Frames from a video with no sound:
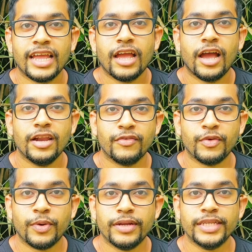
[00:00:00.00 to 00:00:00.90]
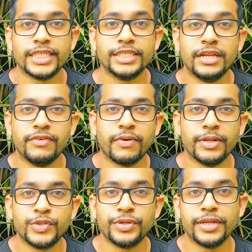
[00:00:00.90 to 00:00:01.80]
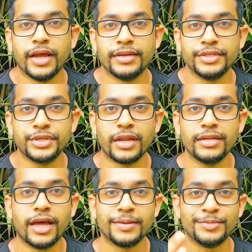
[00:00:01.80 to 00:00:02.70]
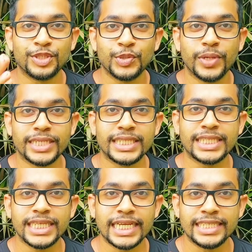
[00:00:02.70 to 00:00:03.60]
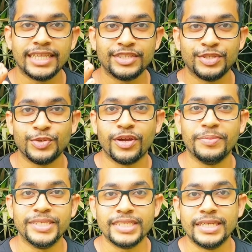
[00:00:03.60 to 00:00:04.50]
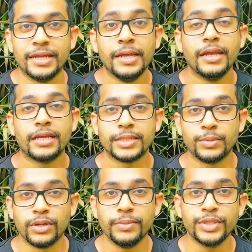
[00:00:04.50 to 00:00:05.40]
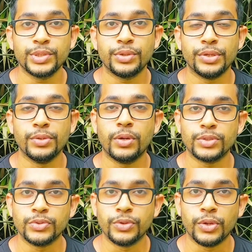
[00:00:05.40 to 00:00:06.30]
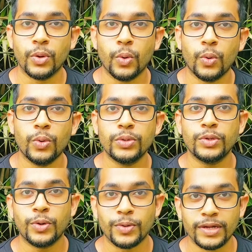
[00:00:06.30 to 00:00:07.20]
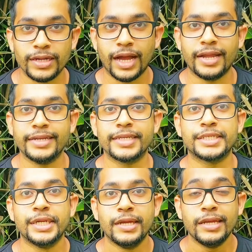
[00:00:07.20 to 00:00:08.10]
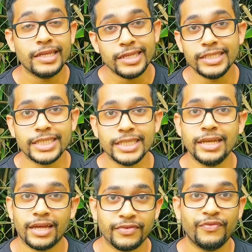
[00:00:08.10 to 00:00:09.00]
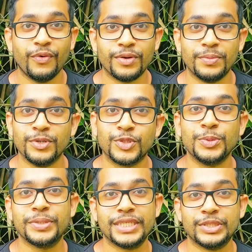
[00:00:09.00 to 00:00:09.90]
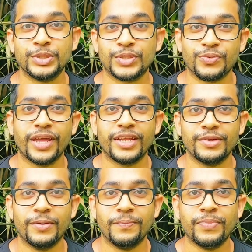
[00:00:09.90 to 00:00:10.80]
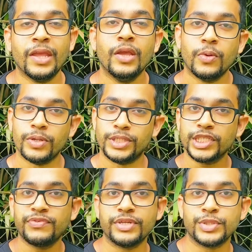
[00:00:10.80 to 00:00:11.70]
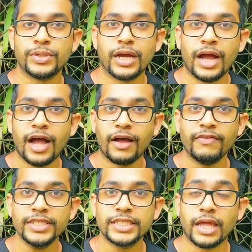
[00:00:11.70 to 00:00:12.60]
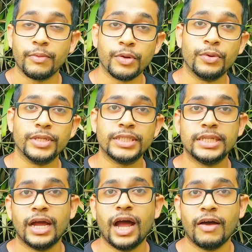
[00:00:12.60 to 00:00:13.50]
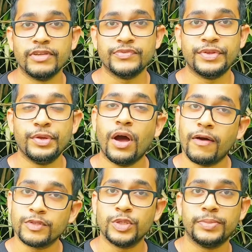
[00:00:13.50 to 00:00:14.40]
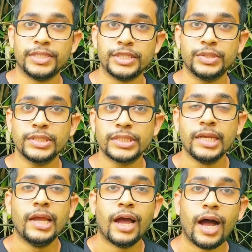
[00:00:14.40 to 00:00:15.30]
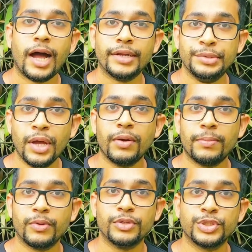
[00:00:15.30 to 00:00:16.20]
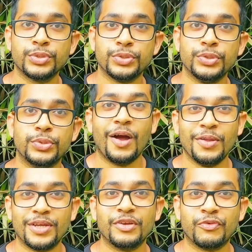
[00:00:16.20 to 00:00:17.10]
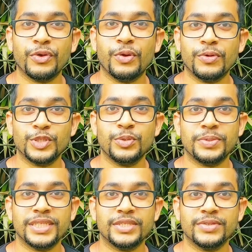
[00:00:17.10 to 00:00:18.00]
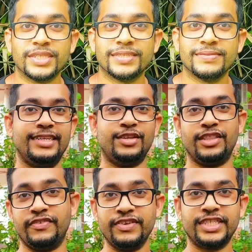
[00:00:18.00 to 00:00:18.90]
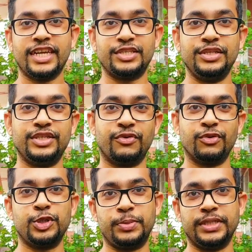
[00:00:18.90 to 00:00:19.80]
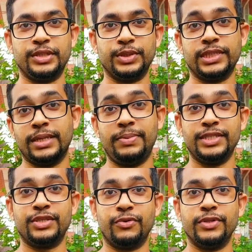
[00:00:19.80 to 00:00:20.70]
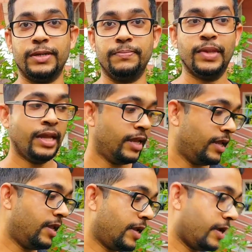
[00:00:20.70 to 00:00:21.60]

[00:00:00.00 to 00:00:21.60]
Hello everyone, this is Dylan from the Trinidad Gardener channel, and I'm so excited that you joined me today because I'm going to be showing you how to grow your own organic, easy, and affordable sweet potatoes right at home. We just finished doing a harvest that we're going to see in a harvest video of sweet potatoes, and now I'm going to show you how you can grow your own sweet potatoes. Now, the first thing that you need to grow sweet potatoes is a place to grow them. Here I